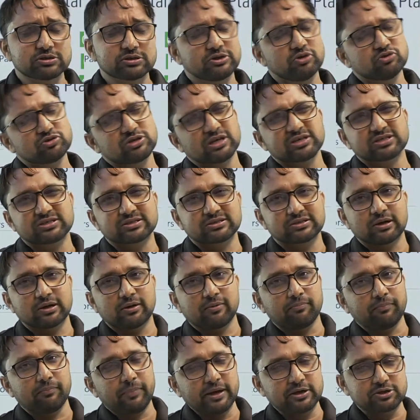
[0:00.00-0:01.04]
You just
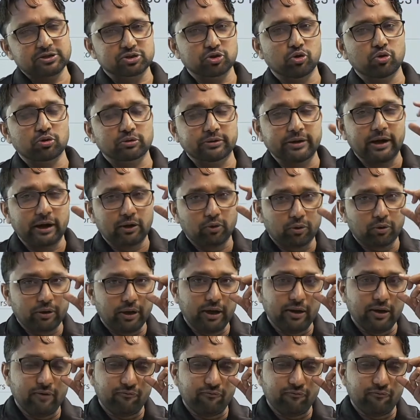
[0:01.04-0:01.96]
make sure that, okay,